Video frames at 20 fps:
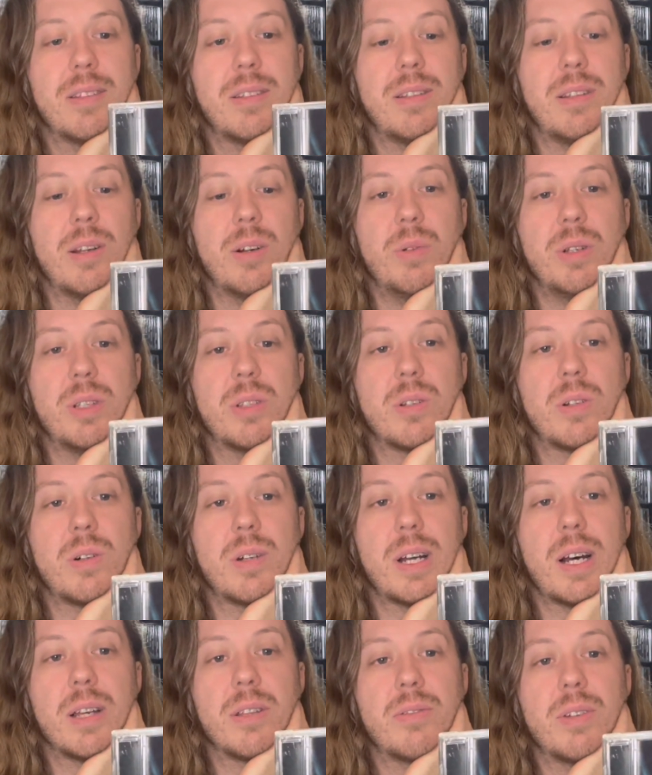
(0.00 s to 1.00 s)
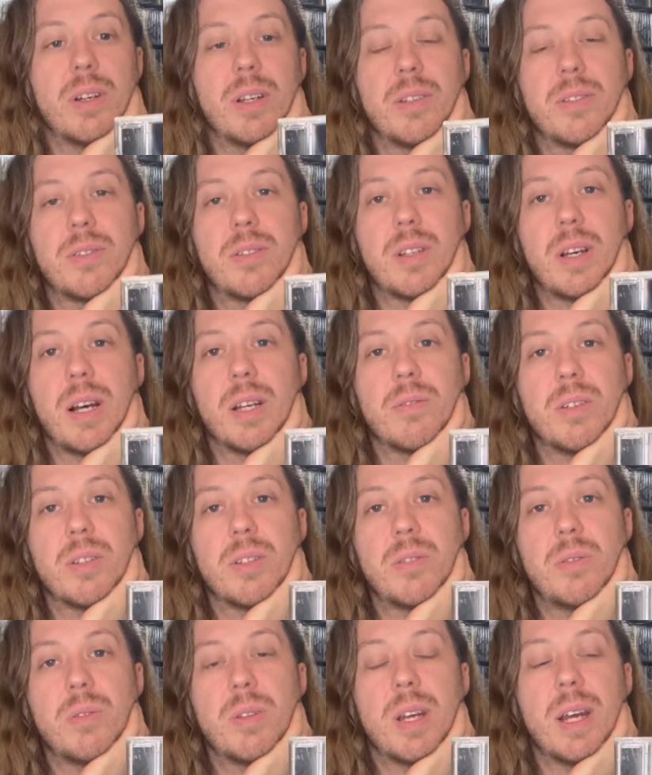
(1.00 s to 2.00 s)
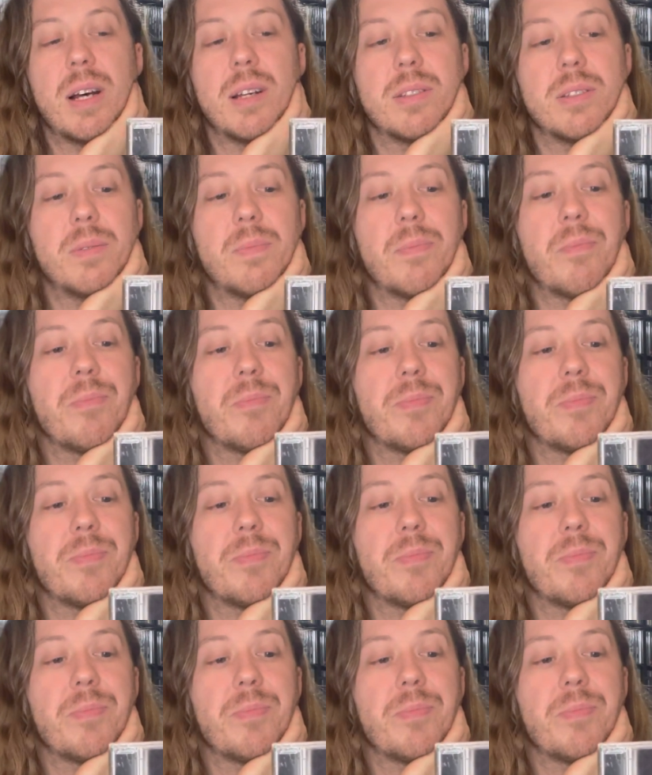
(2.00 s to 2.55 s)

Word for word: you know, we saw at Ozzfest, Ozzfest 2000.